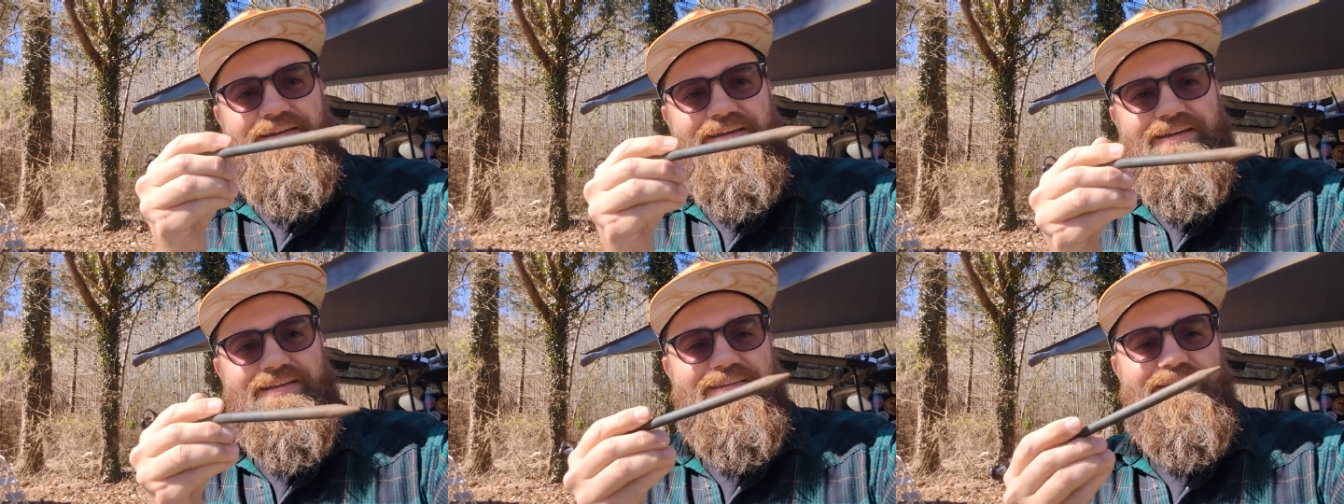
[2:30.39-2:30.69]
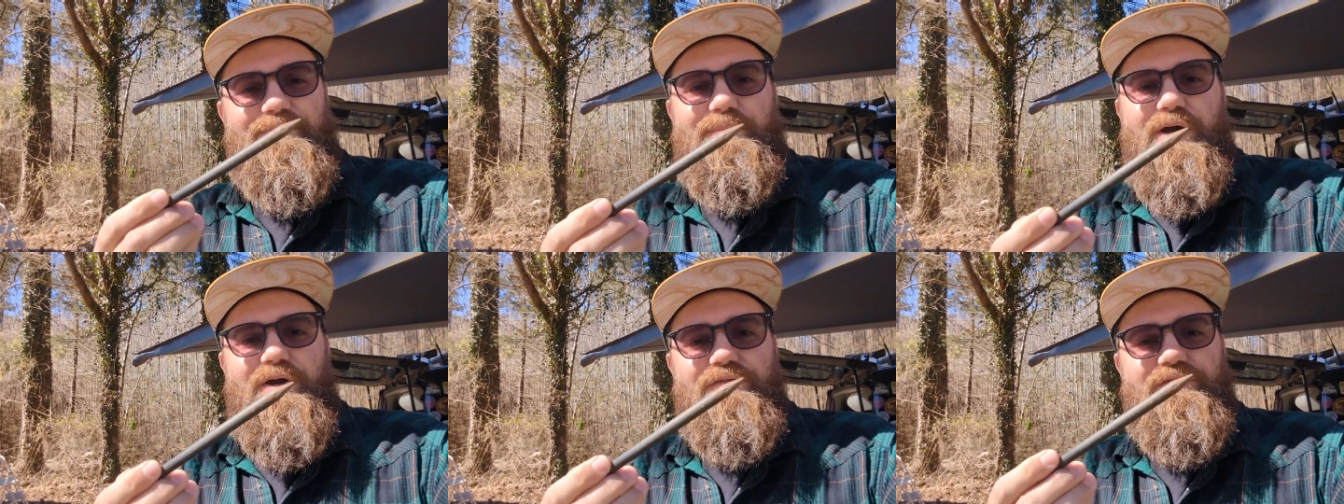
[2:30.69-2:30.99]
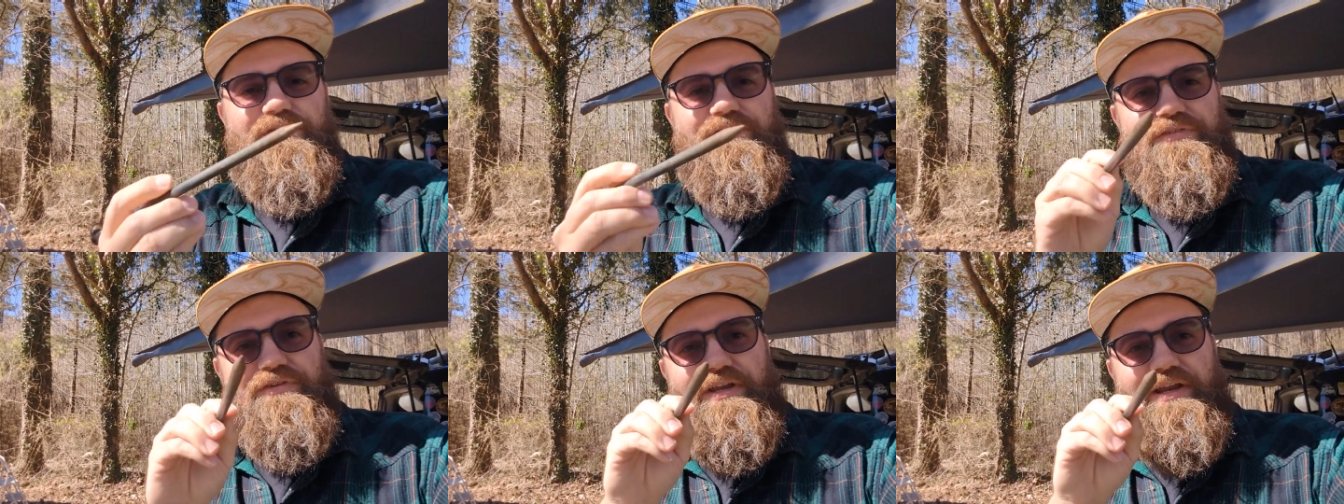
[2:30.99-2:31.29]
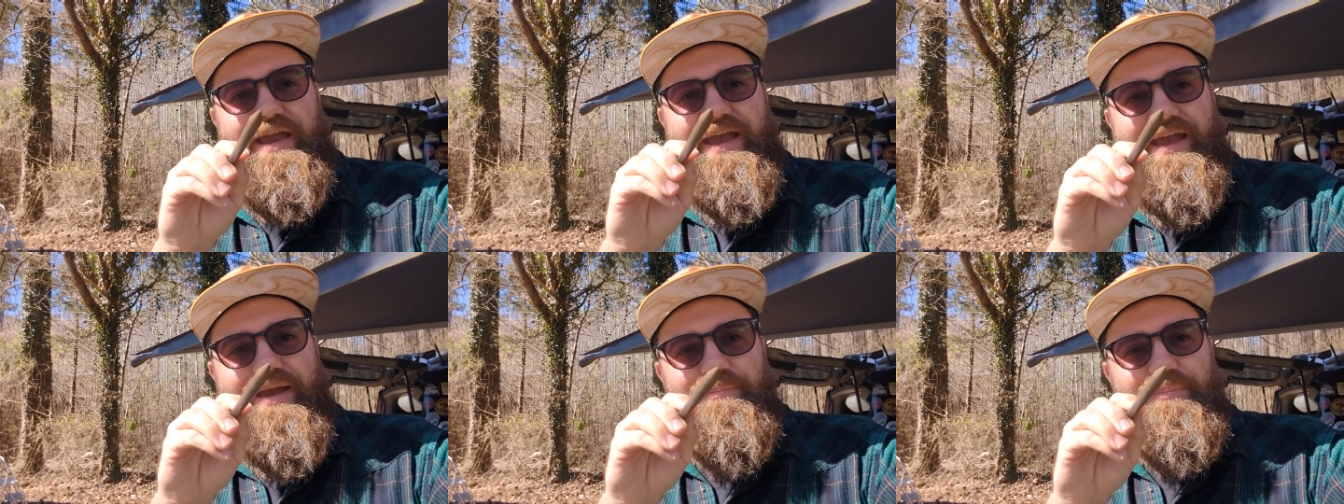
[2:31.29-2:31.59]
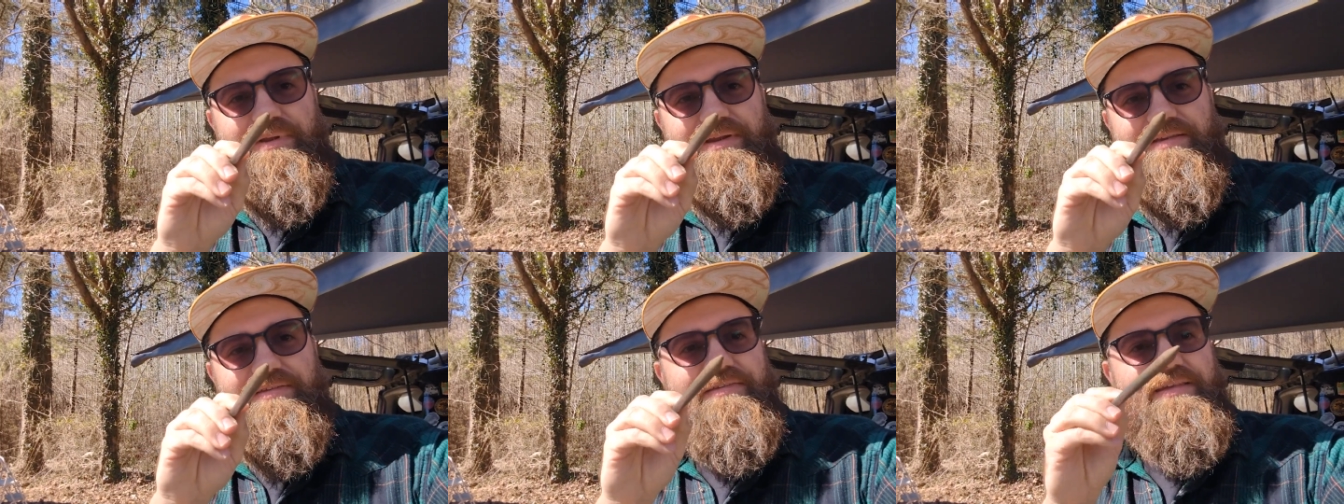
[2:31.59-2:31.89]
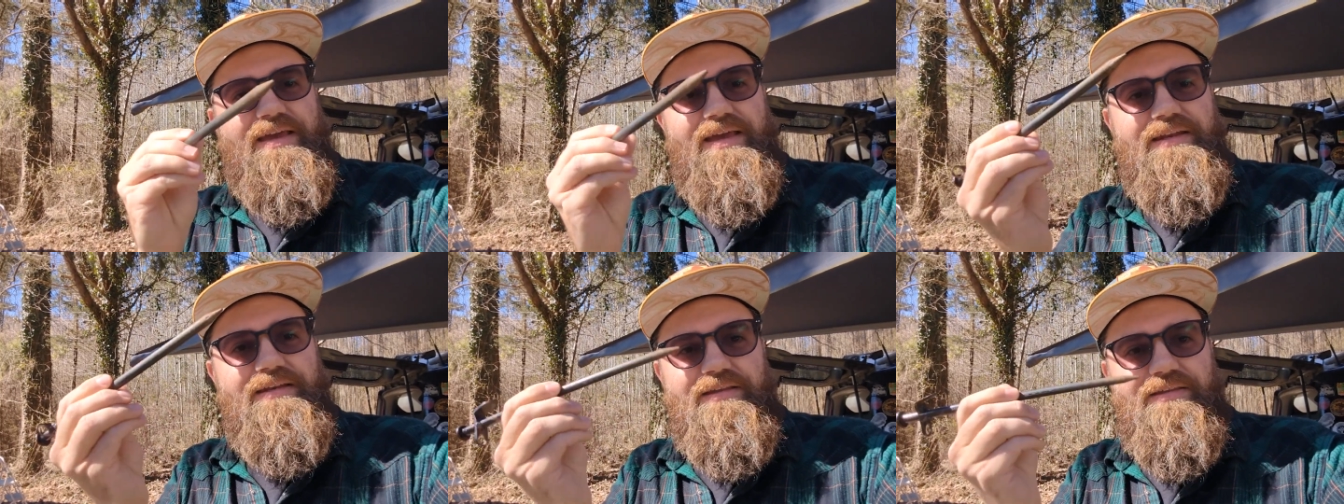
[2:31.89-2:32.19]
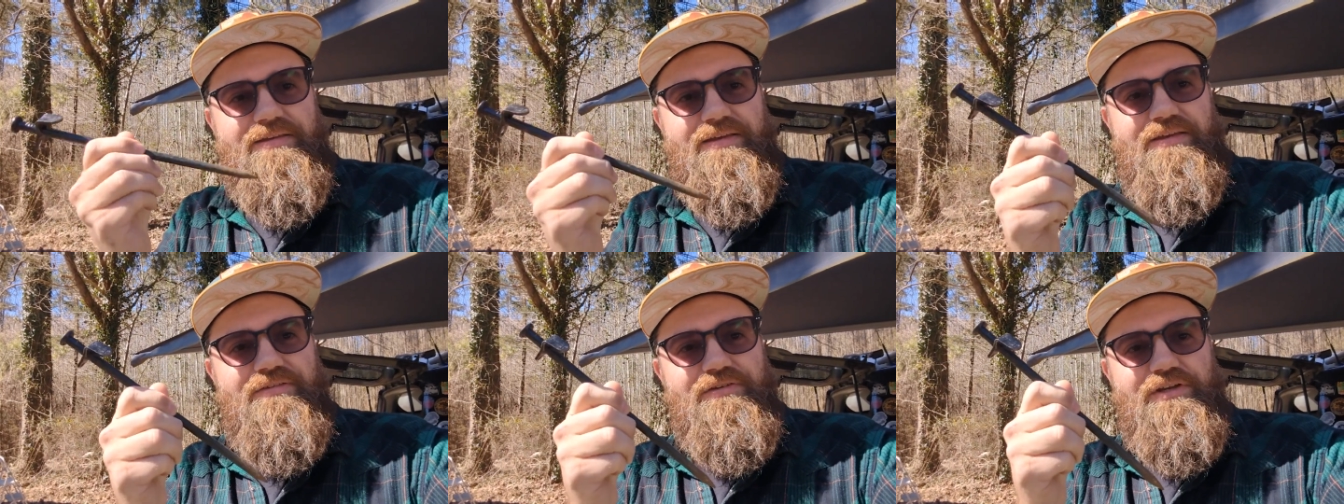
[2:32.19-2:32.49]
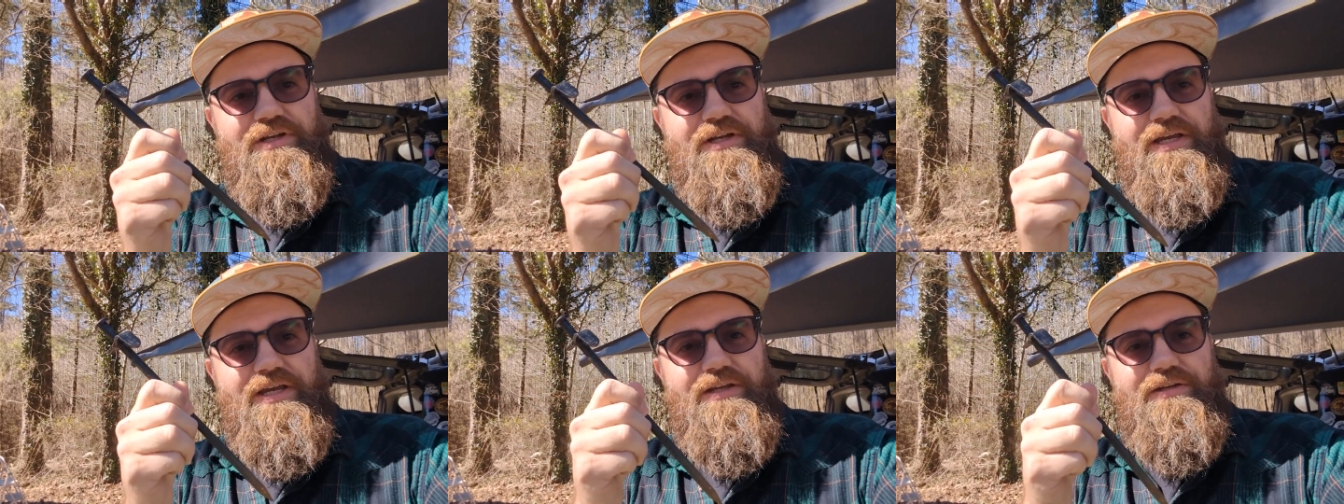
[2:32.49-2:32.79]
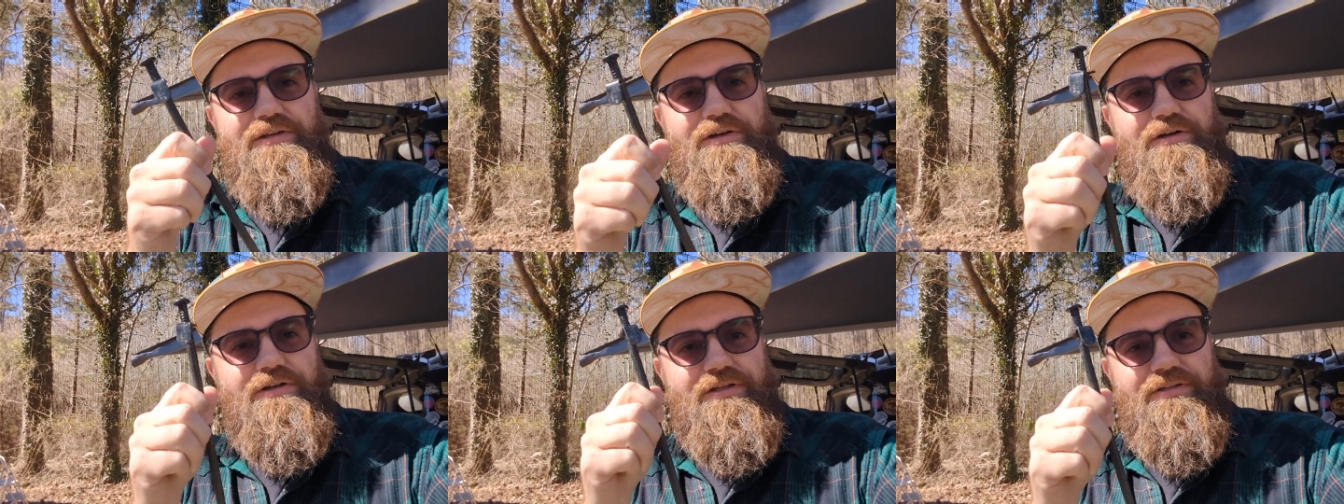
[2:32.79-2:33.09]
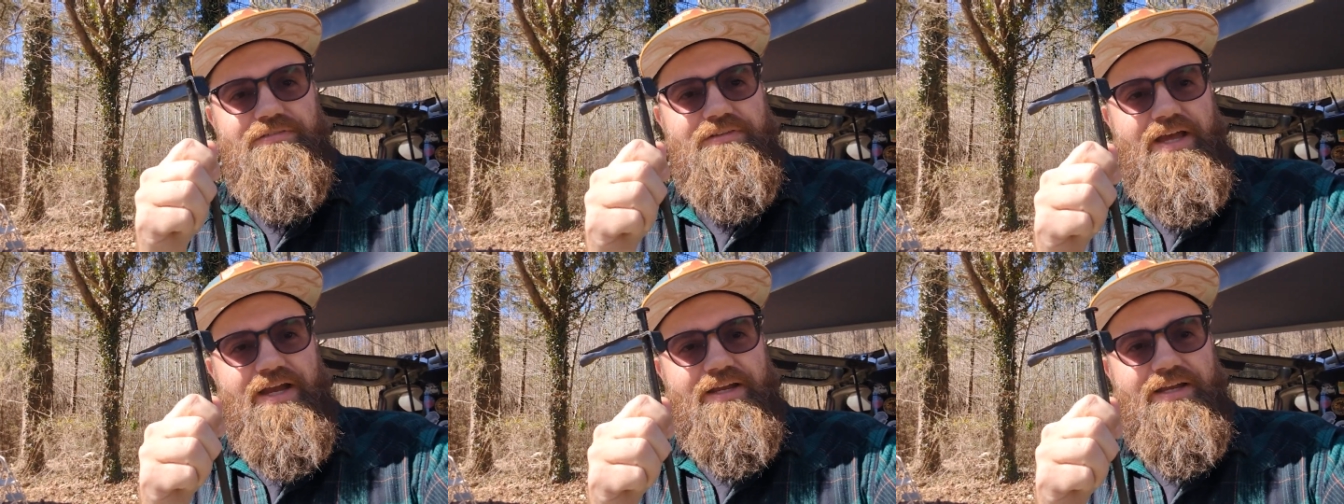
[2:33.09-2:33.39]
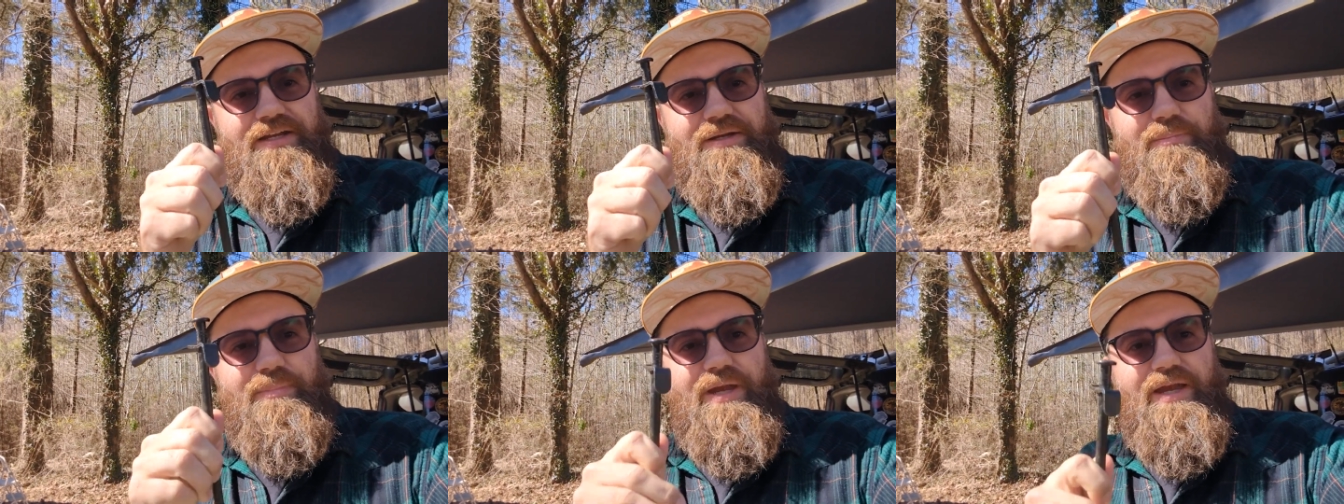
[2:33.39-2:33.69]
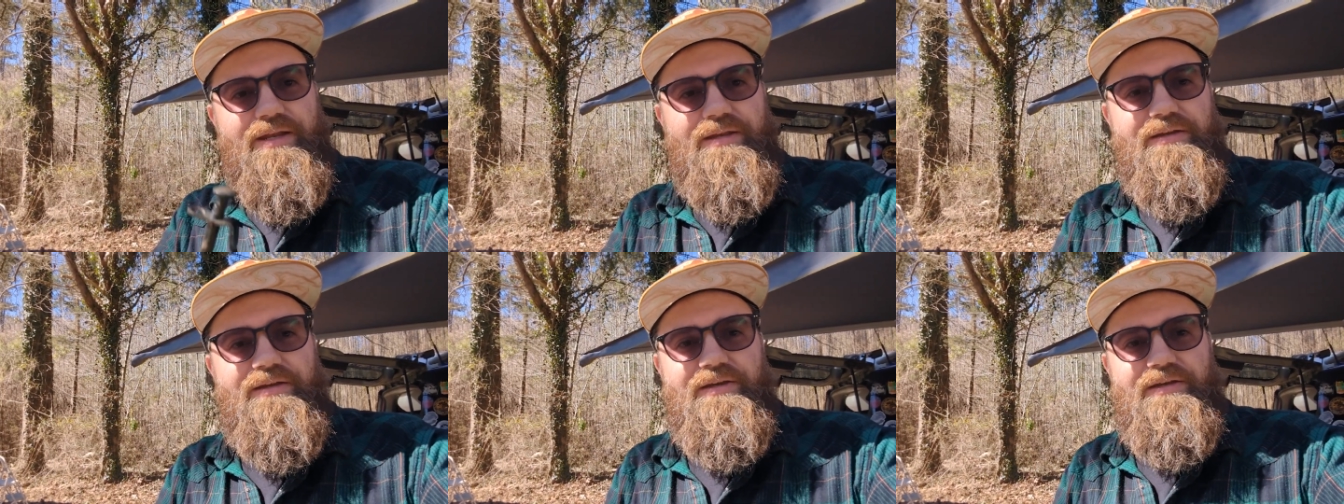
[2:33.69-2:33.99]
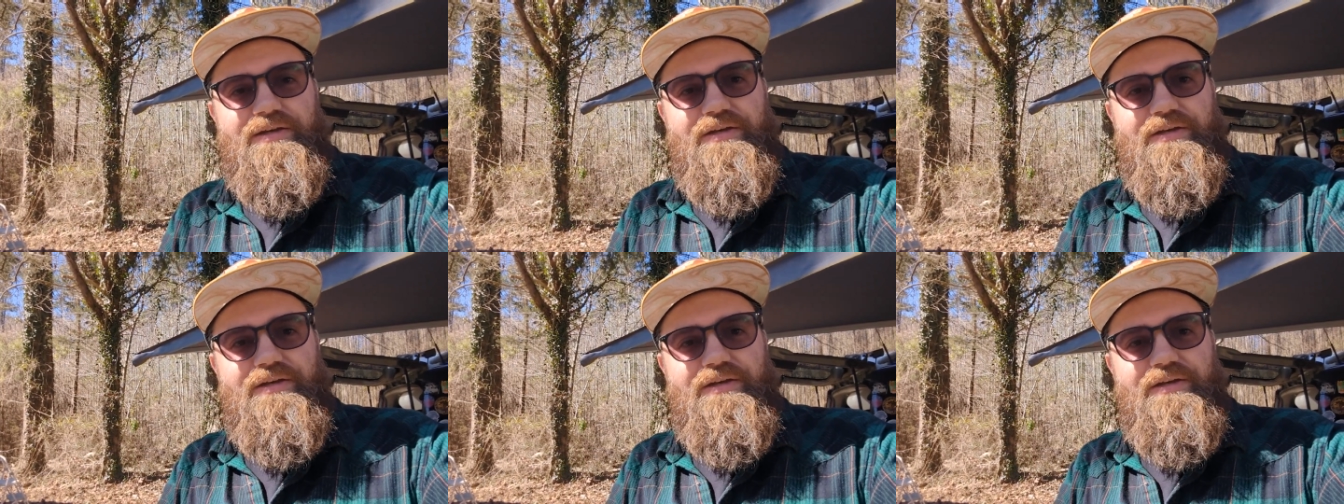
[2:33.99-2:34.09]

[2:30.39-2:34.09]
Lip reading: and the most that's going to happen is the end is going to get dull. It's not going to bend.